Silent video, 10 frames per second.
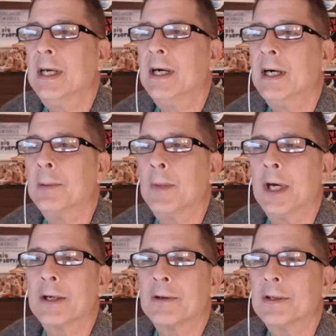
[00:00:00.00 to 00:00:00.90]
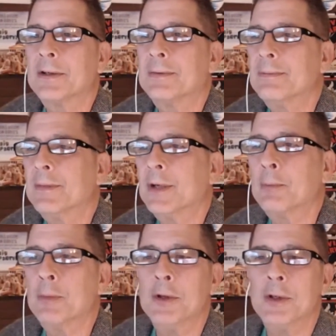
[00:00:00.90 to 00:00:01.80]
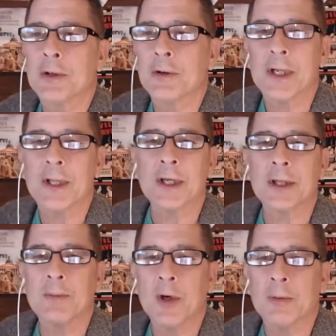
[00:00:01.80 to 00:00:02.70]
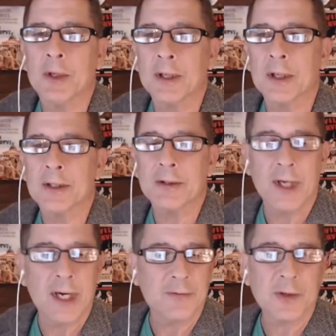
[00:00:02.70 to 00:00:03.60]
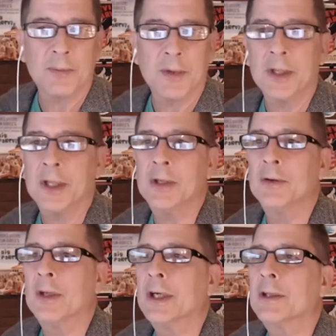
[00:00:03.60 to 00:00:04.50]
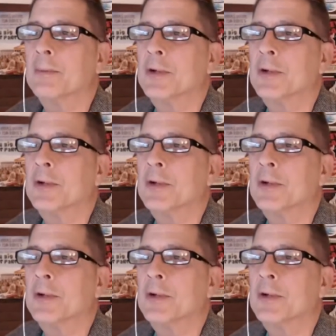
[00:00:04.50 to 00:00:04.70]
I'm not going to unmute you or anything at the moment unless you have something that you'd like to